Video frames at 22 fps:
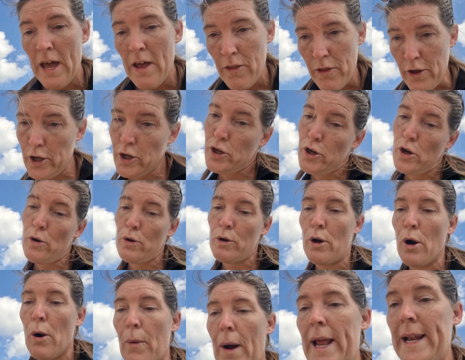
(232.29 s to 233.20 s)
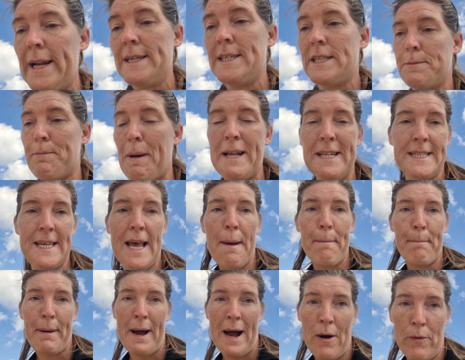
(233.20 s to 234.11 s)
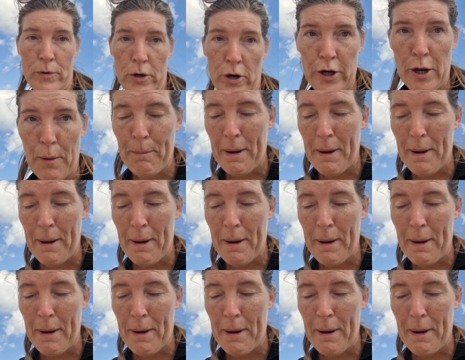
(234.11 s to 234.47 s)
that you go in and spend £10 on a